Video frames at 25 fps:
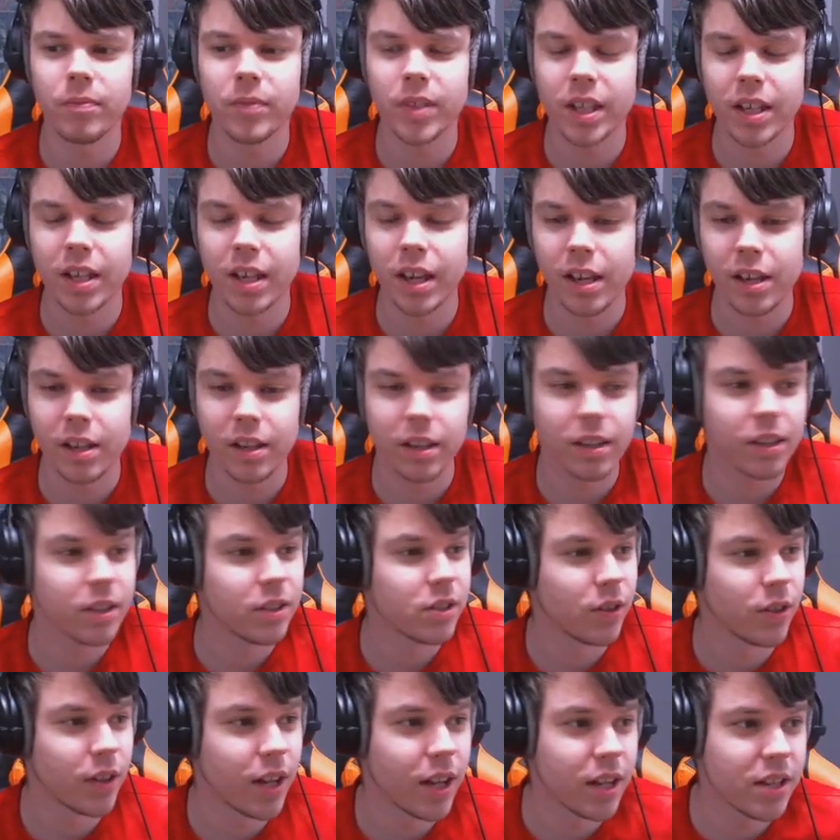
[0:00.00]
today.
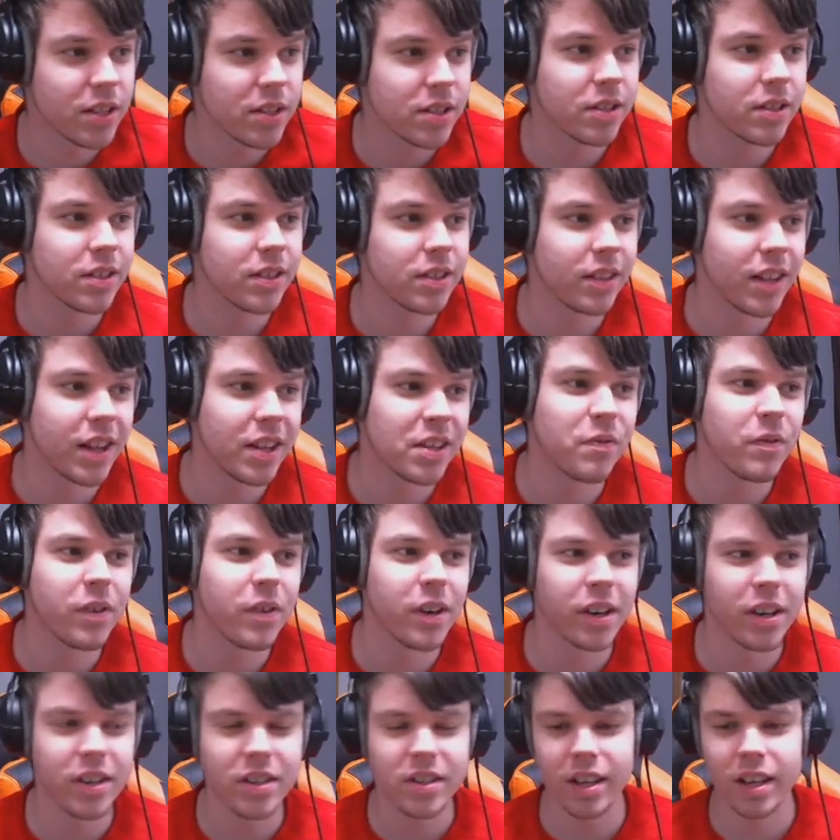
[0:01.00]
So that's
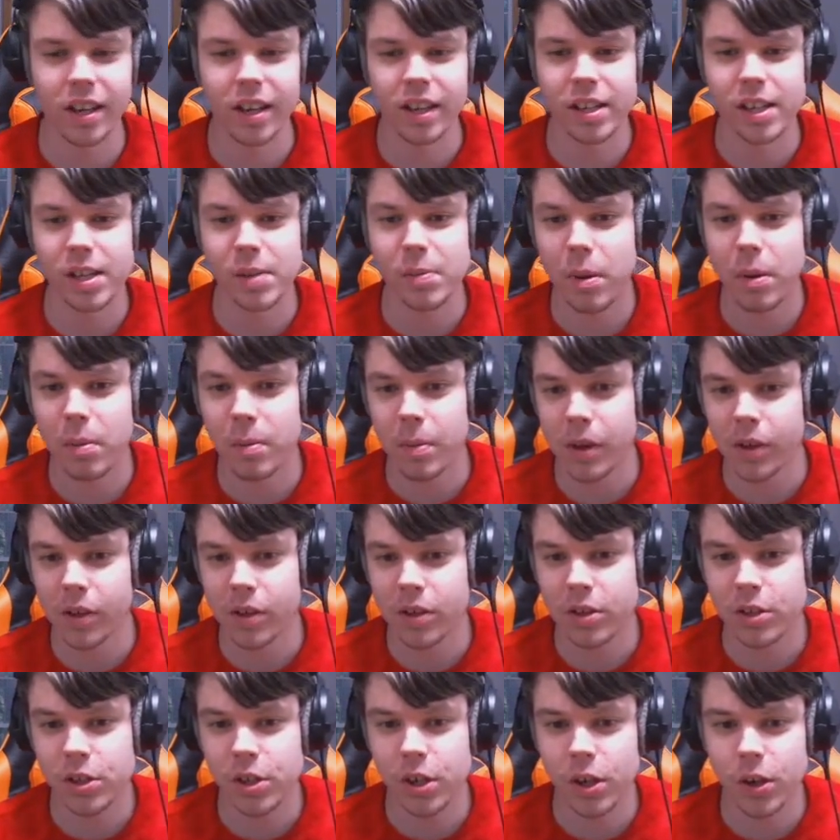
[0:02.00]
very exciting. I'm about
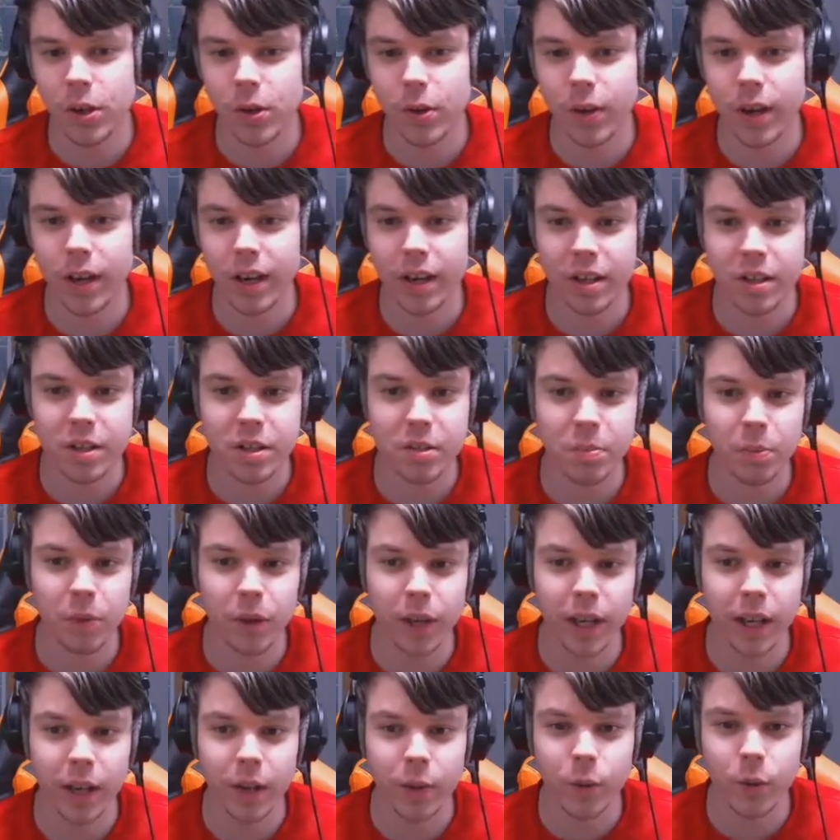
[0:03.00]
to show and
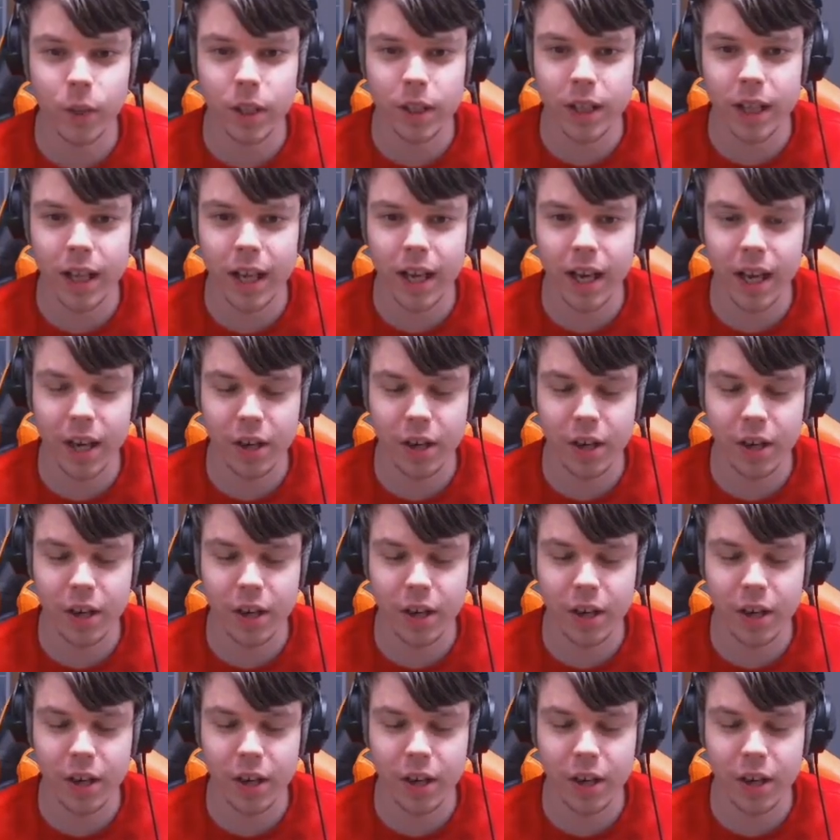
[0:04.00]
explain what that